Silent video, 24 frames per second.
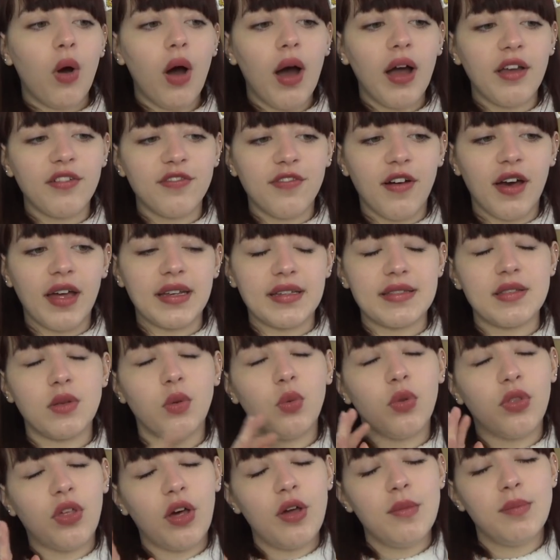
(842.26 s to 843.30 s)
I find is
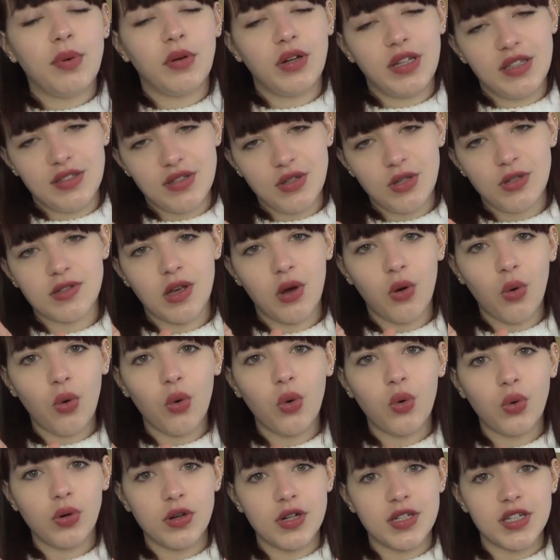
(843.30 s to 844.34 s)
although bodysuits are
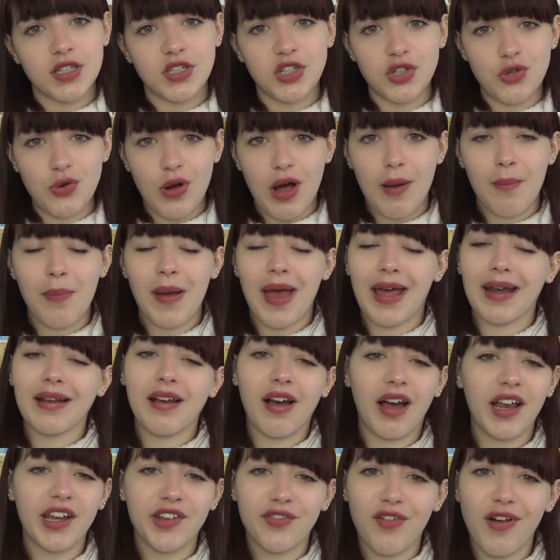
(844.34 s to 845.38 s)
awkward to do up and
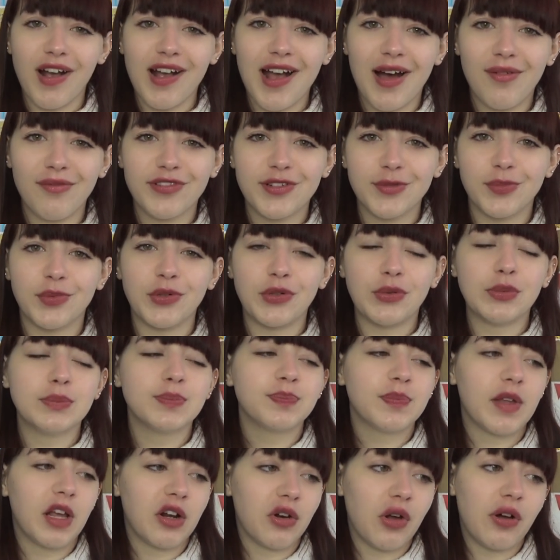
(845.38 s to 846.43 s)
kind of uncomfortable
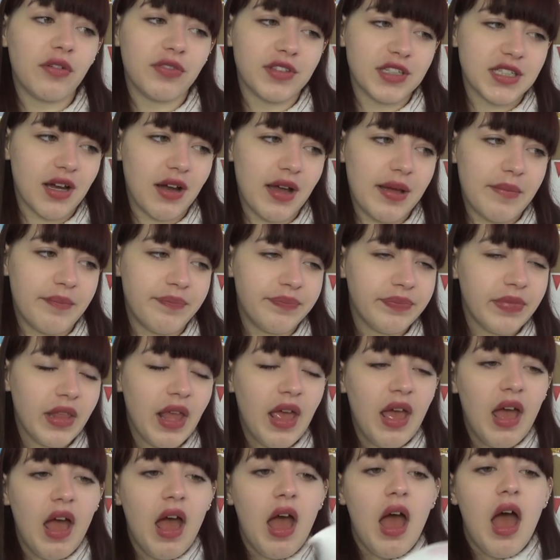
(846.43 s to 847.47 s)
a lot of the time,
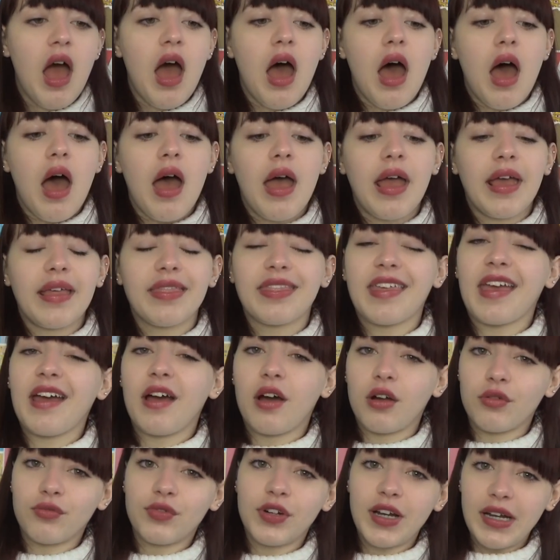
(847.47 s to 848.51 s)
they
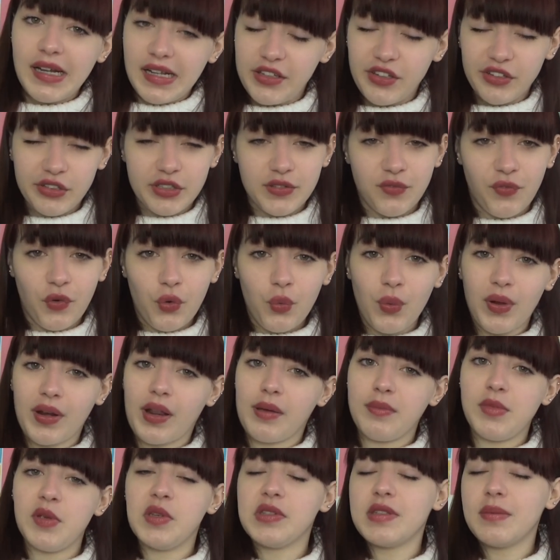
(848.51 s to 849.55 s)
are really useful when
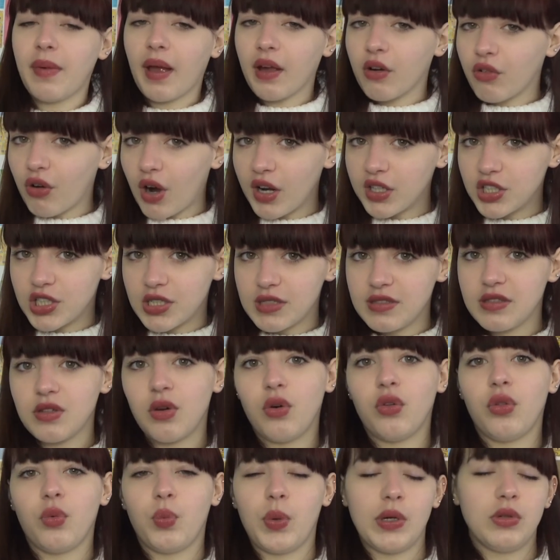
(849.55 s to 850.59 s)
I'm using my crutches or
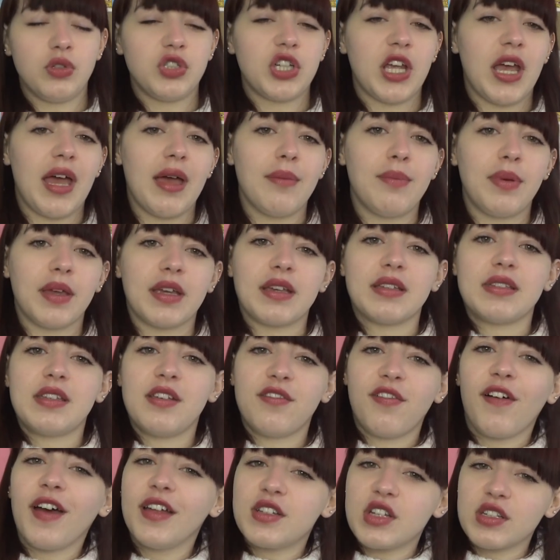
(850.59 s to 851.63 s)
the wheelchair because
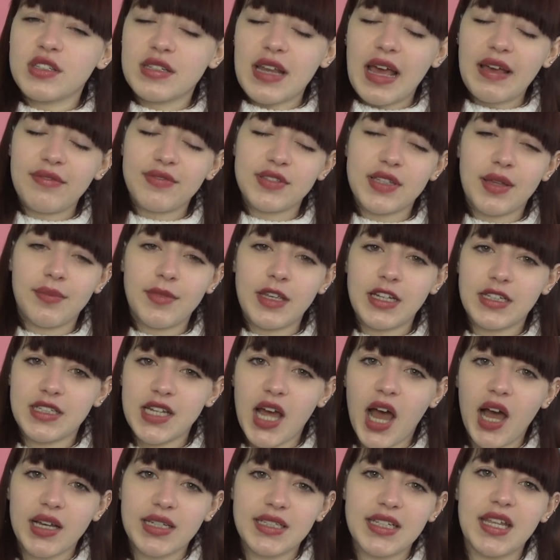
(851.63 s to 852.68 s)
if I just have something
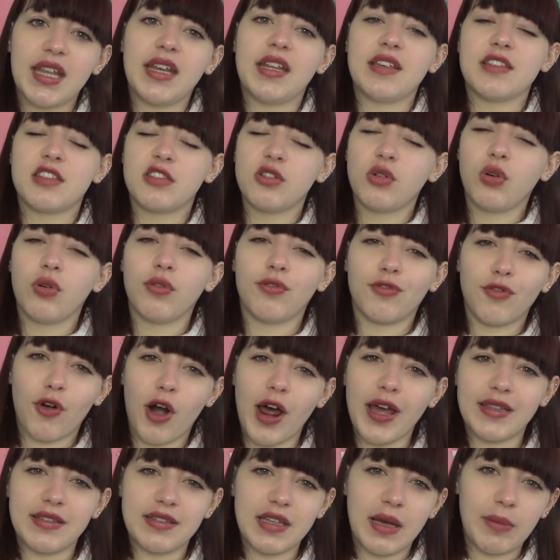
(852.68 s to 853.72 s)
tucked in it sort of
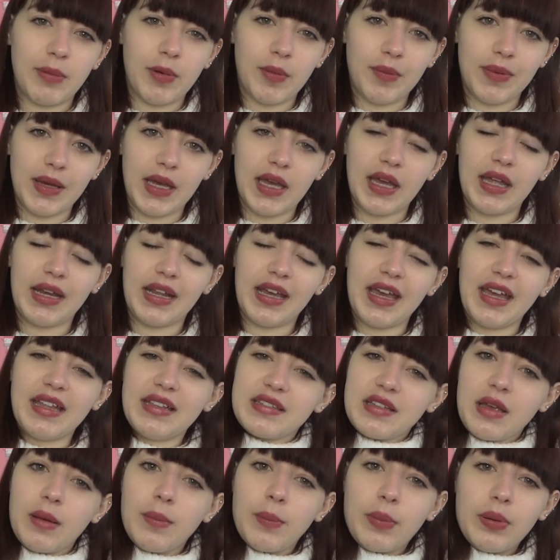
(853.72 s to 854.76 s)
rides up a bit and it
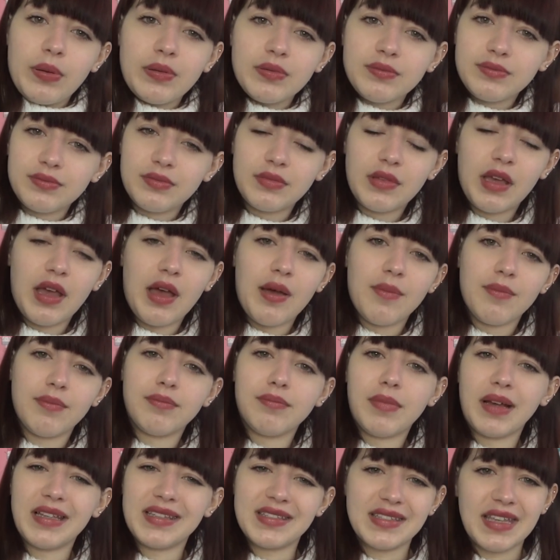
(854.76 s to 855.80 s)
ends up um,
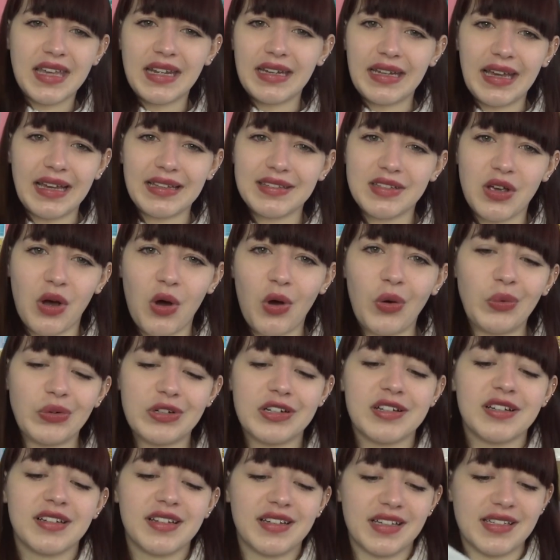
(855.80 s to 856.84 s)
my skin gets cold
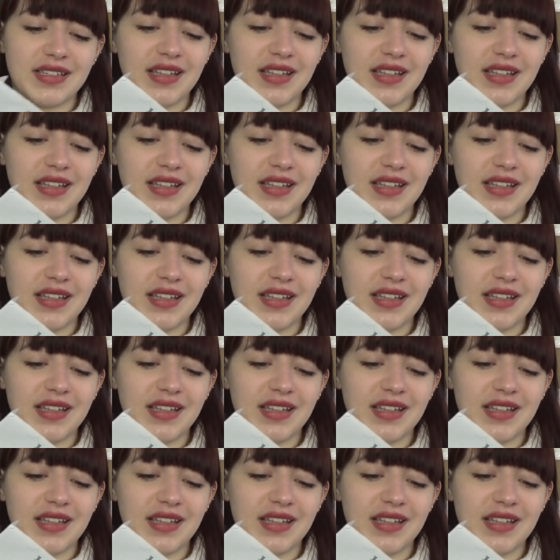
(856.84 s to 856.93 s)
because